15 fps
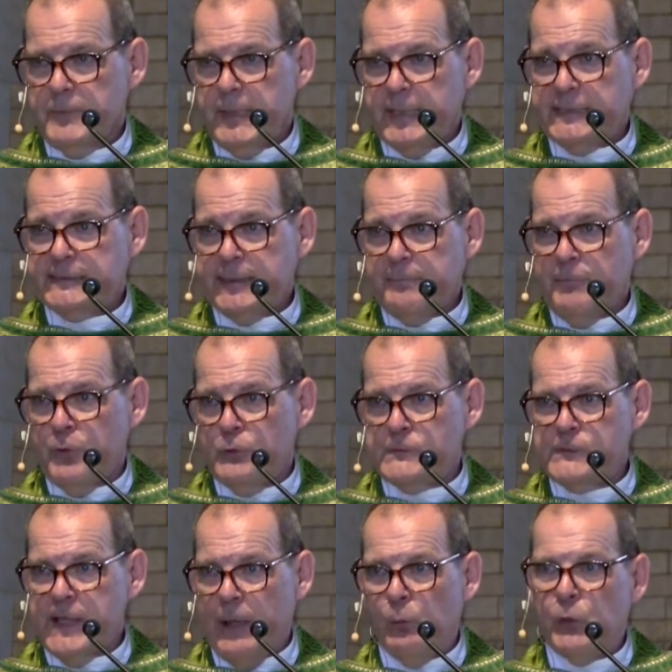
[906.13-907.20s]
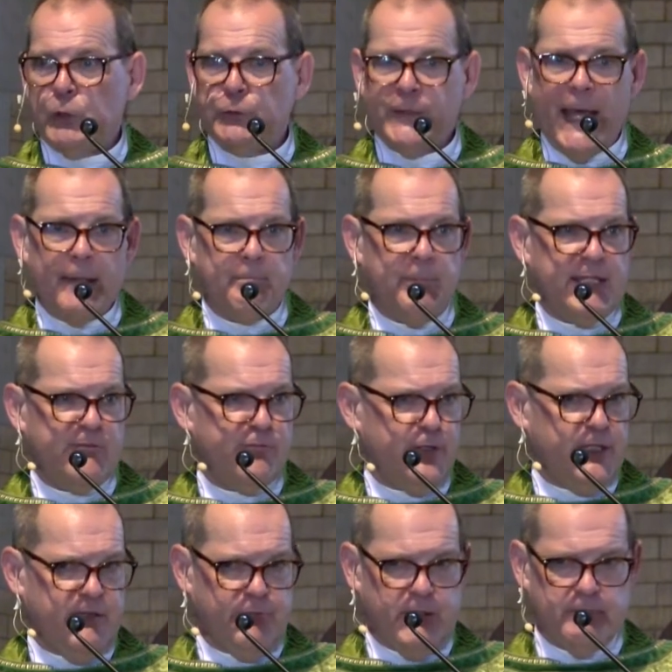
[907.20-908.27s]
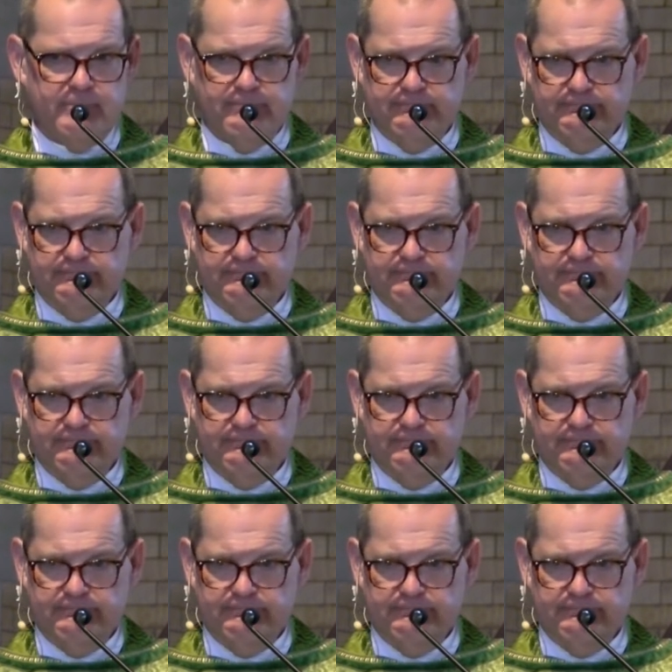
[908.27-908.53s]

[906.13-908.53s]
Except those that will not be forgiven.